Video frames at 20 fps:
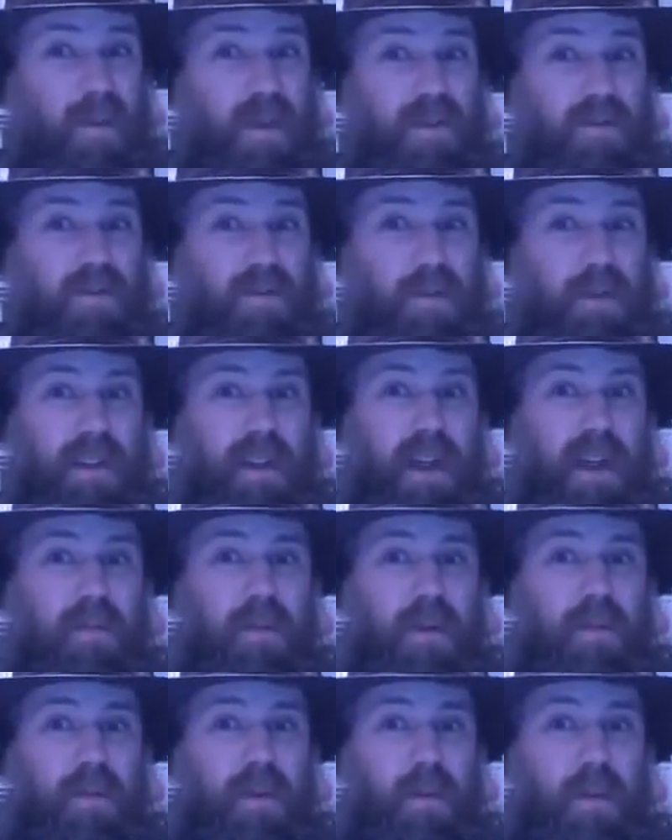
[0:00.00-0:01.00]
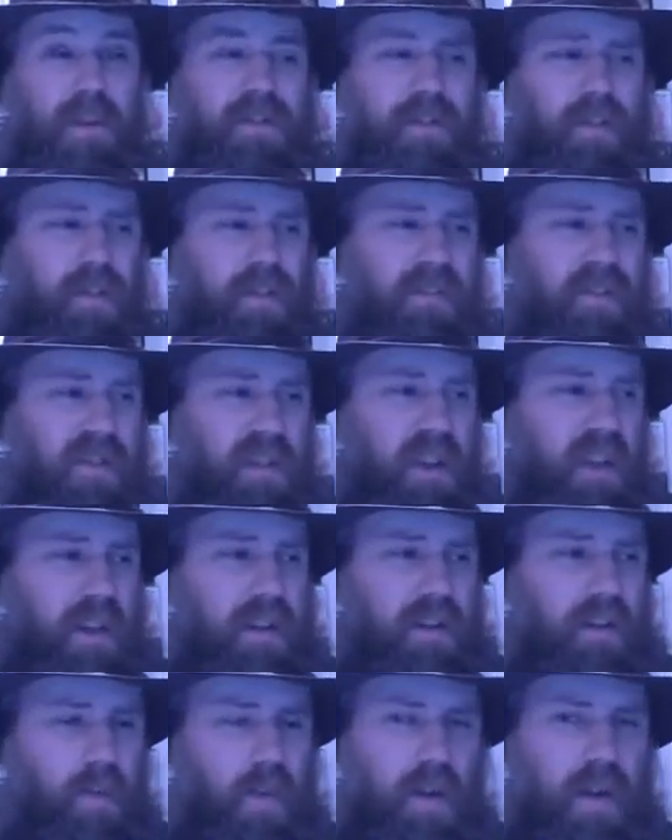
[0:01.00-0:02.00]
issue with that movie. Once you see
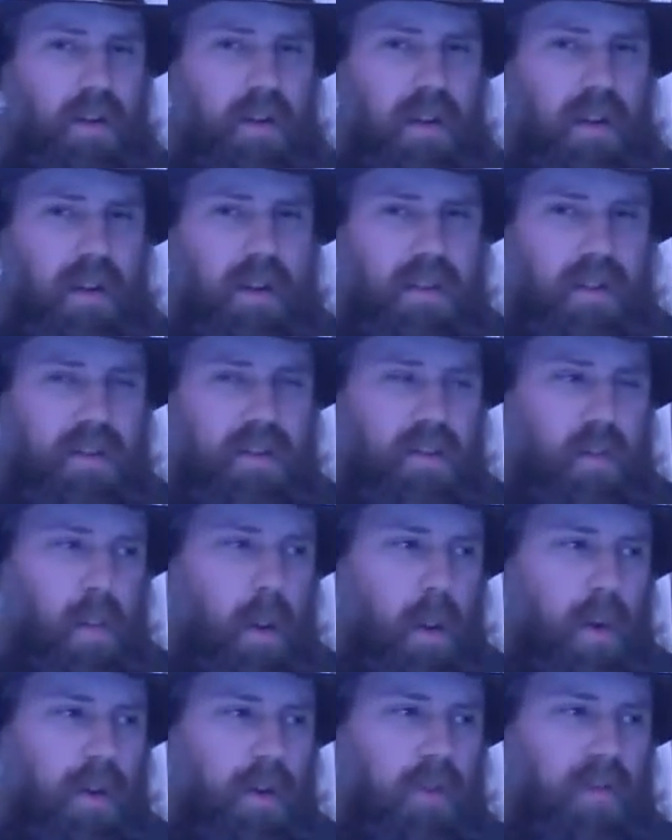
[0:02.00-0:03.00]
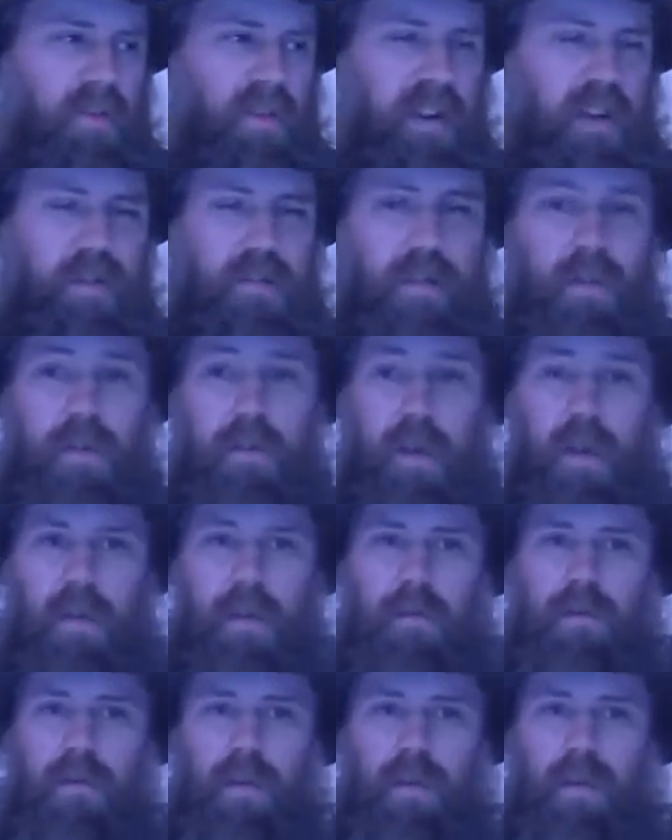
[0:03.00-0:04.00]
it and you want to look at the spoiler section of our
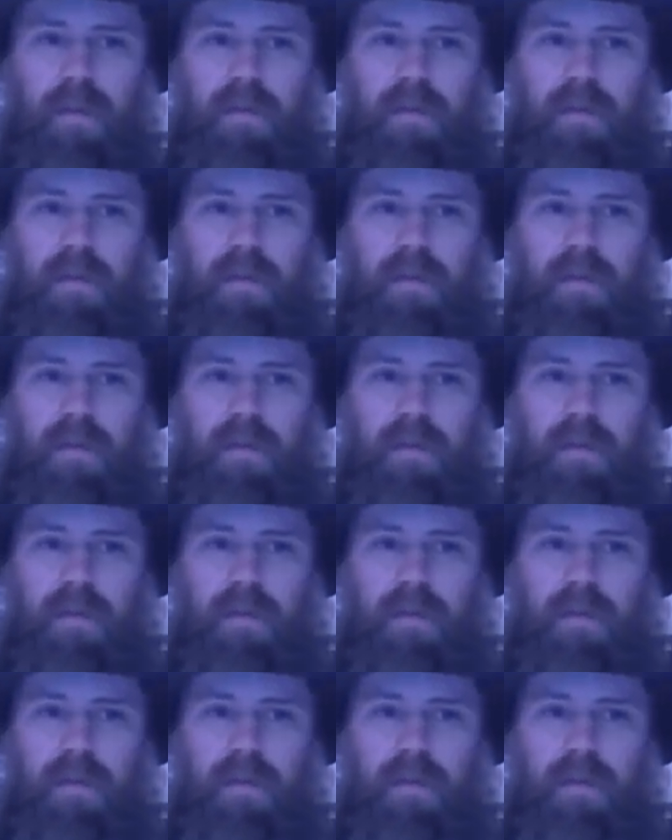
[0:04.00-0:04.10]
review,